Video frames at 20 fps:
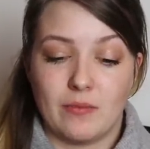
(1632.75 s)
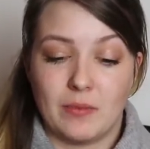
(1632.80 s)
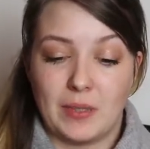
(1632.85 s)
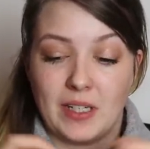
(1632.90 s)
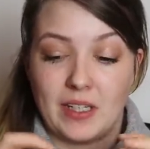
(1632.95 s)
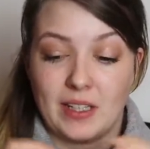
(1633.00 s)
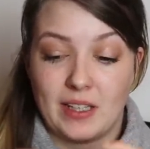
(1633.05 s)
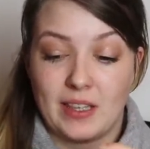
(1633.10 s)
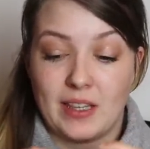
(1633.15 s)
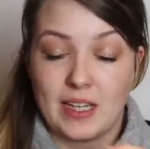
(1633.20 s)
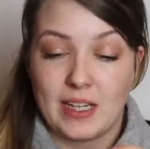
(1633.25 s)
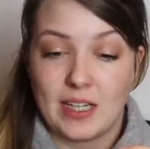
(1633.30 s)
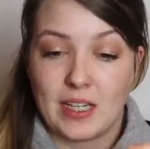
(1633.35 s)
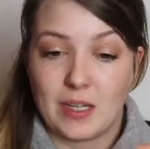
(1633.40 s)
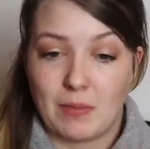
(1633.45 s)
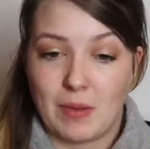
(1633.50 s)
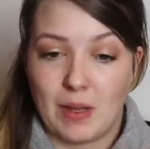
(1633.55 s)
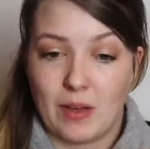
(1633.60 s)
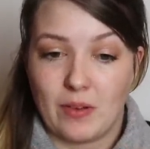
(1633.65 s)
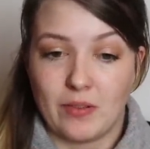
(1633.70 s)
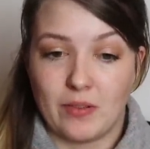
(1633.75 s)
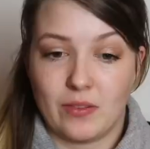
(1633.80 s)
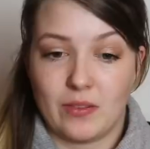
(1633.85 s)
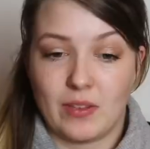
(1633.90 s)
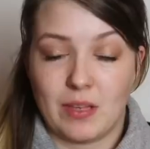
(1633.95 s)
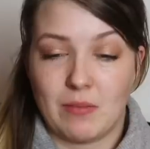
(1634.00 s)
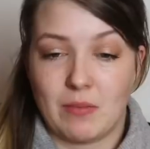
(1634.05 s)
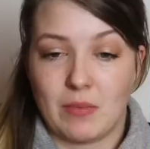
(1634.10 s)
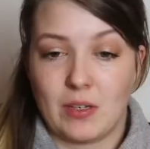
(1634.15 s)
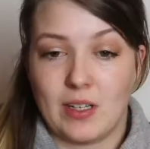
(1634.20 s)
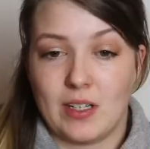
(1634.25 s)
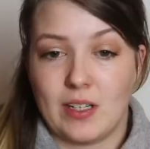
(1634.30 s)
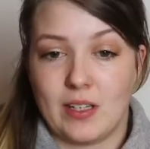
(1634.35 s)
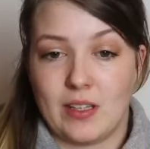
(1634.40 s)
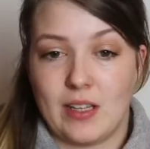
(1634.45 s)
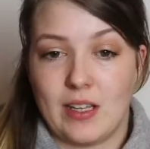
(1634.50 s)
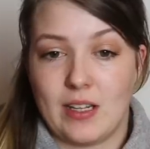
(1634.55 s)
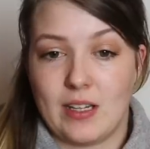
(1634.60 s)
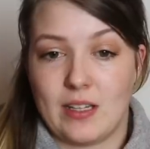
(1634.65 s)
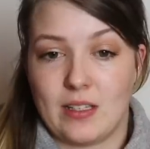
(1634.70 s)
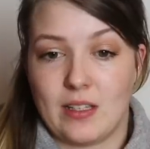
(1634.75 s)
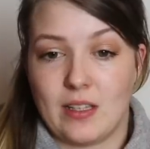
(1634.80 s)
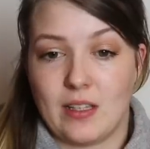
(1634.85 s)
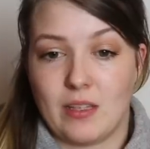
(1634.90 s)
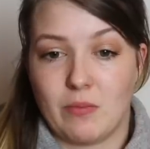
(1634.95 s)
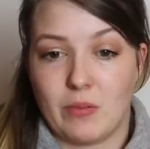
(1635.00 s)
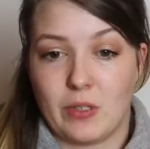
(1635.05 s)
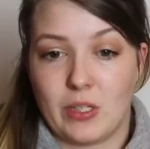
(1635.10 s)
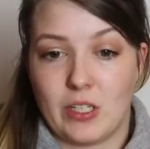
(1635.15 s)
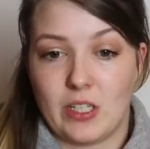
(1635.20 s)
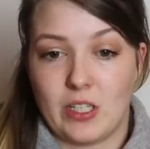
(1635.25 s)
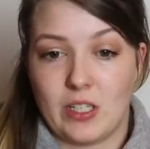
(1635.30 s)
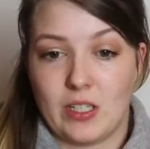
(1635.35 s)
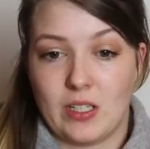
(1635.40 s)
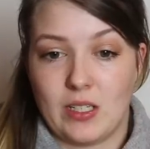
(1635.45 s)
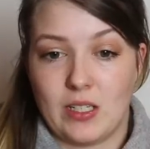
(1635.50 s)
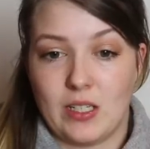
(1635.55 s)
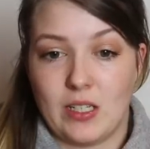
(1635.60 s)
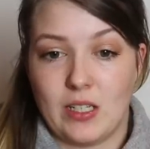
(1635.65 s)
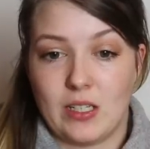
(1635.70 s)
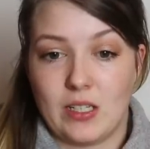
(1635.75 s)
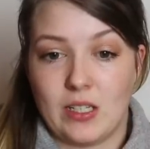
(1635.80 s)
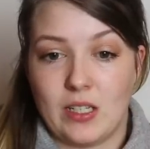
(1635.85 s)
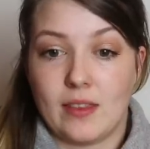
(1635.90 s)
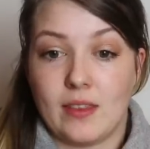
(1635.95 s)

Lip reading: when I think about them kind of things that the Britishers did.